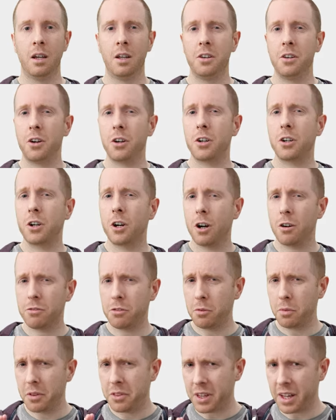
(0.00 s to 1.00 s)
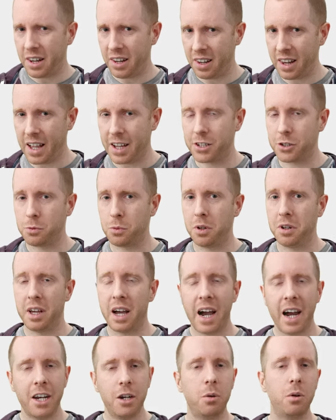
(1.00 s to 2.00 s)
Now, careful with that last one.
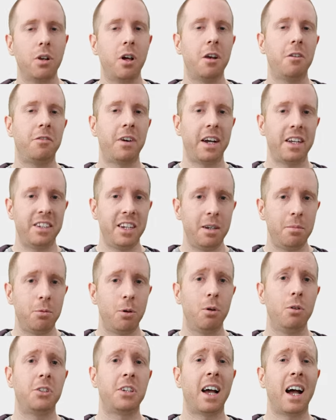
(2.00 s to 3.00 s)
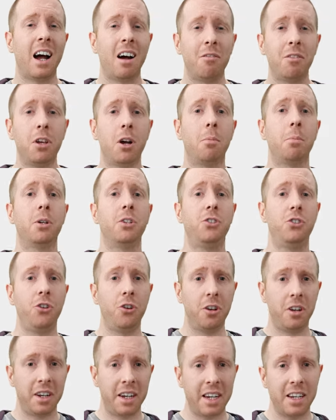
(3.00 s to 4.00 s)
I know a lot of I T pros have the
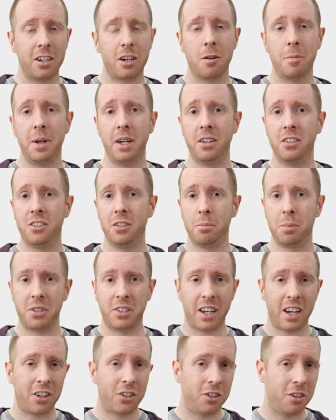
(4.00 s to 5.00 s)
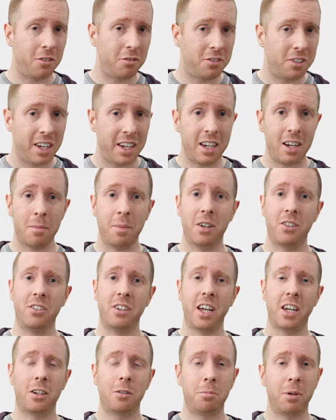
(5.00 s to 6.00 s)
opportunity to come into possession of decommissioned
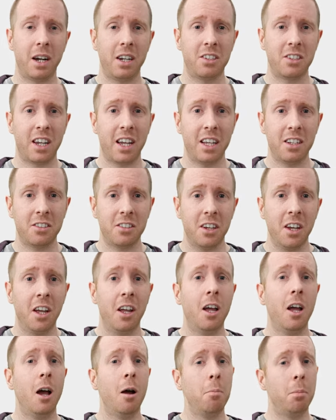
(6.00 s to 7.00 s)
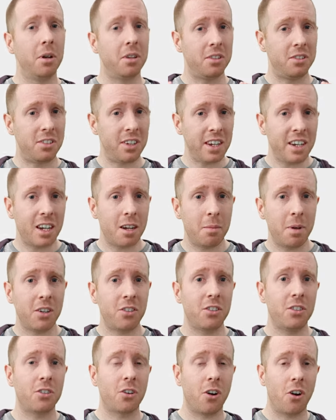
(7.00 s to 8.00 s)
enterprise kit, but
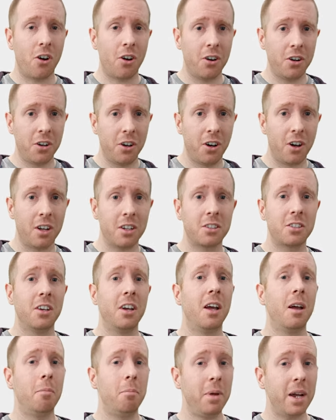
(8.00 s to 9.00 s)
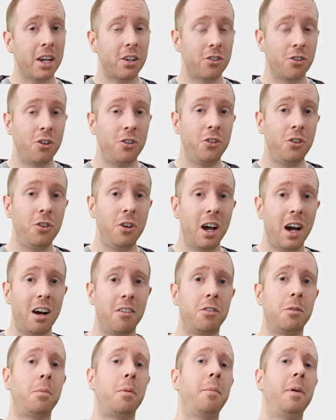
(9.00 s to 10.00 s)
decommissioned or not, make sure you
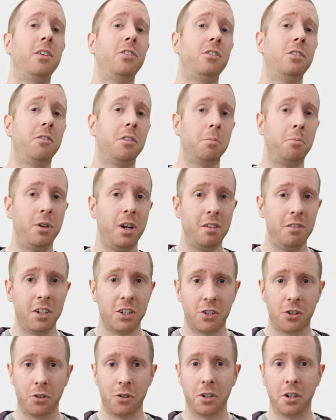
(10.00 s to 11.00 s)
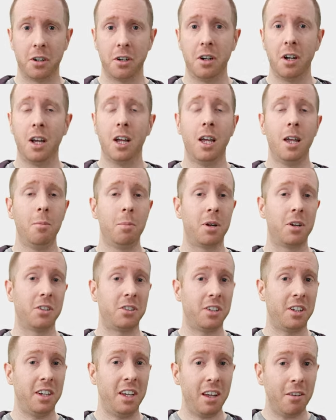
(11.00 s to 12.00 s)
have the permission of the previous owner,
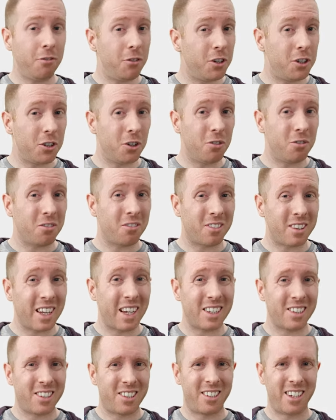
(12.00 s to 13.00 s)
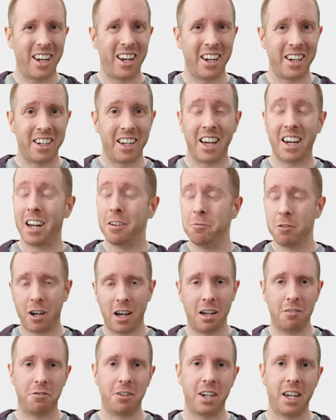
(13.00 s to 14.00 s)
because if you don't, that's stealing, and I'm not
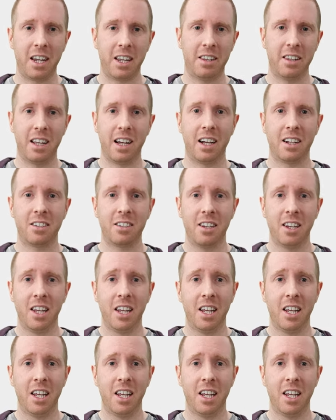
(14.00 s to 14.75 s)
advocating that.